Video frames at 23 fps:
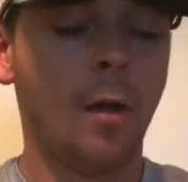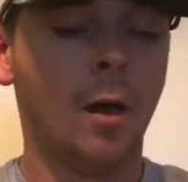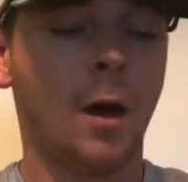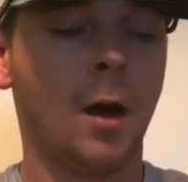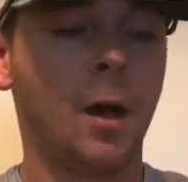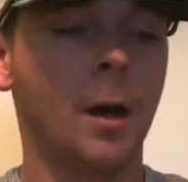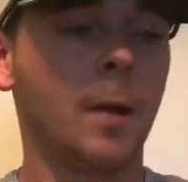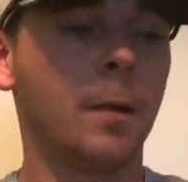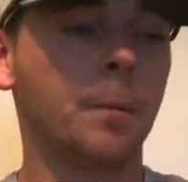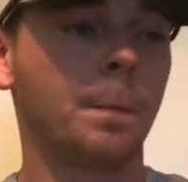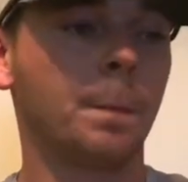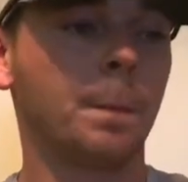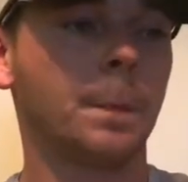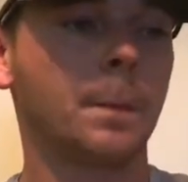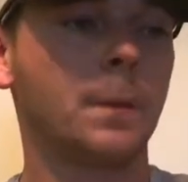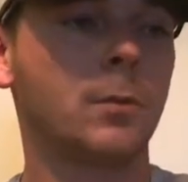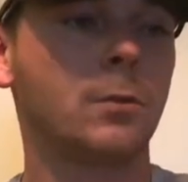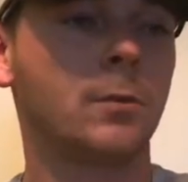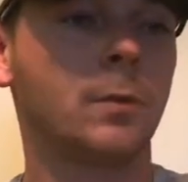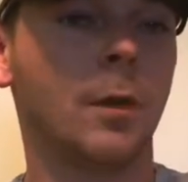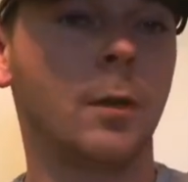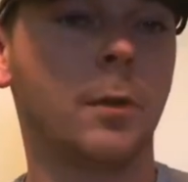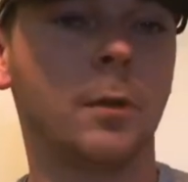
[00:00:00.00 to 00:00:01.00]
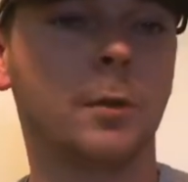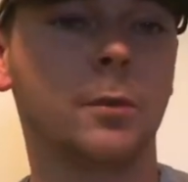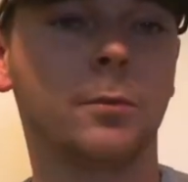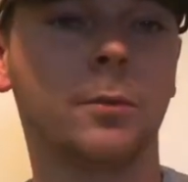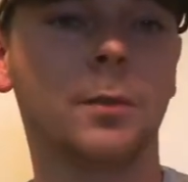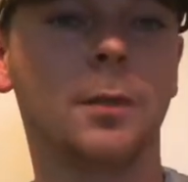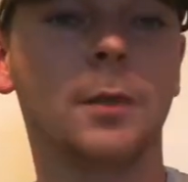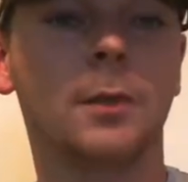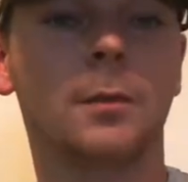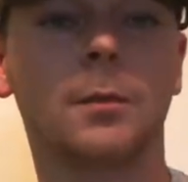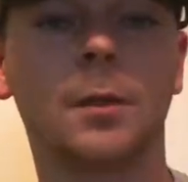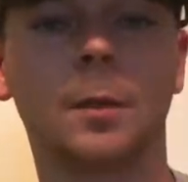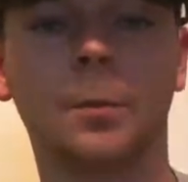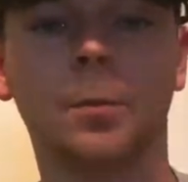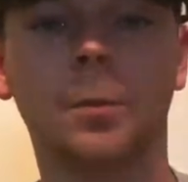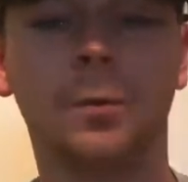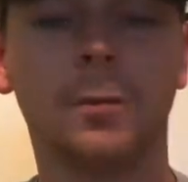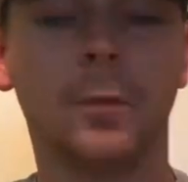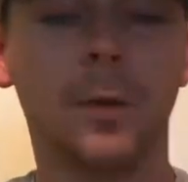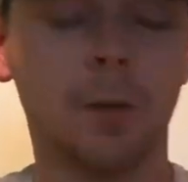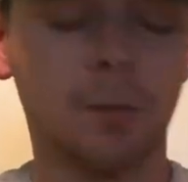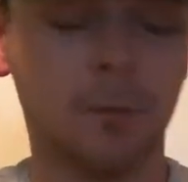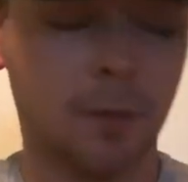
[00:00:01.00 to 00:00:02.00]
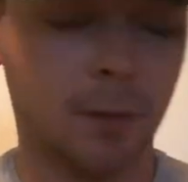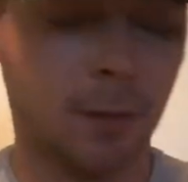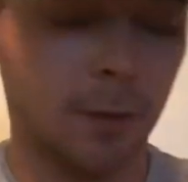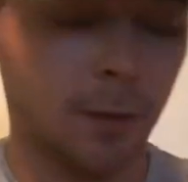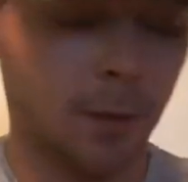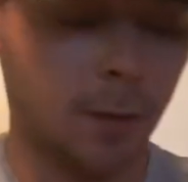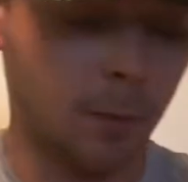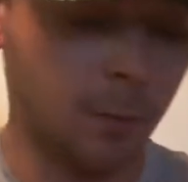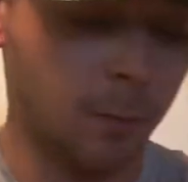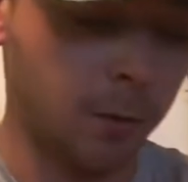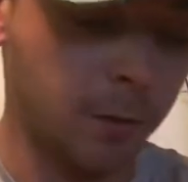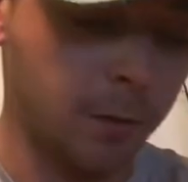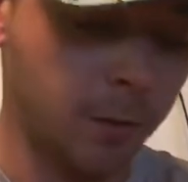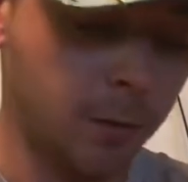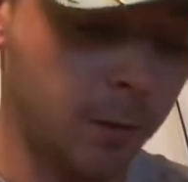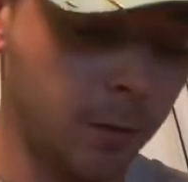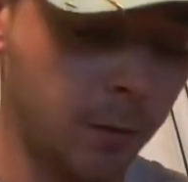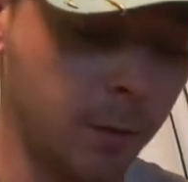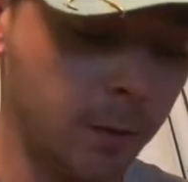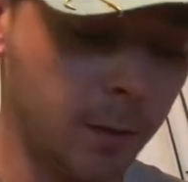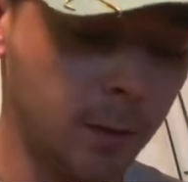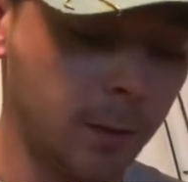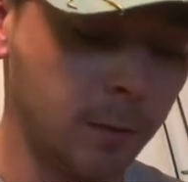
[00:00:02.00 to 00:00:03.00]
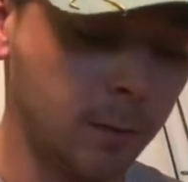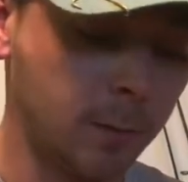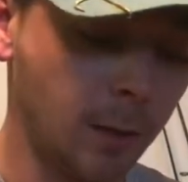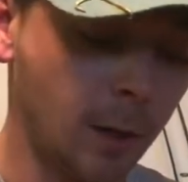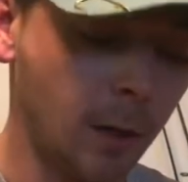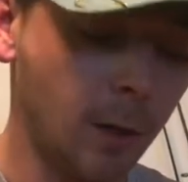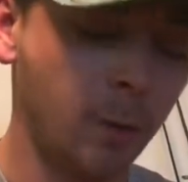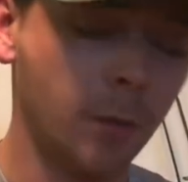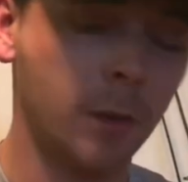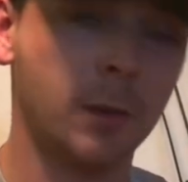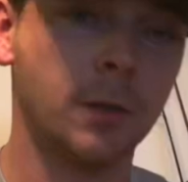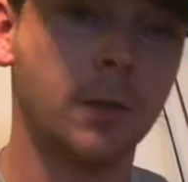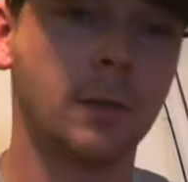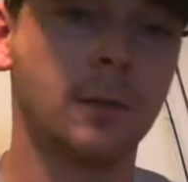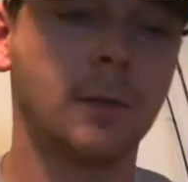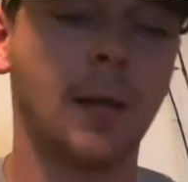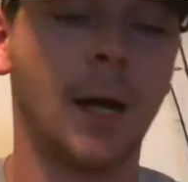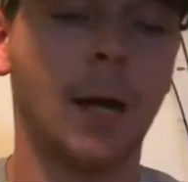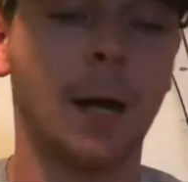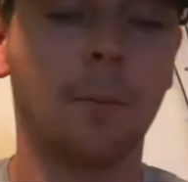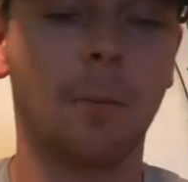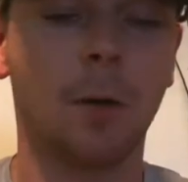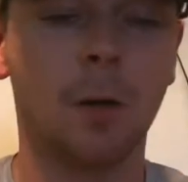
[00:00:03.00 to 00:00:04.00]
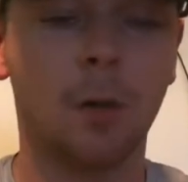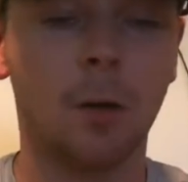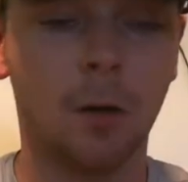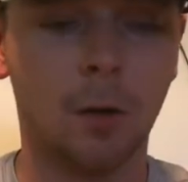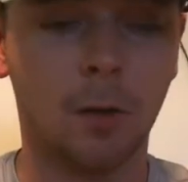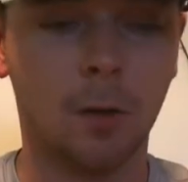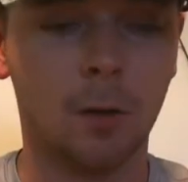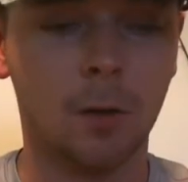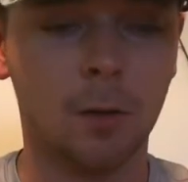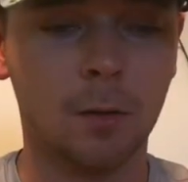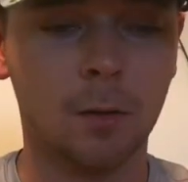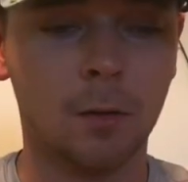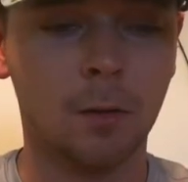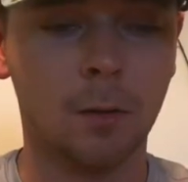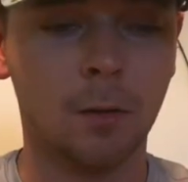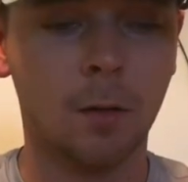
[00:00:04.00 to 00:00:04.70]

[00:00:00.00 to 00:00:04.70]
So it's really simple. First thing you're gonna wanna do is always just tie my hook on.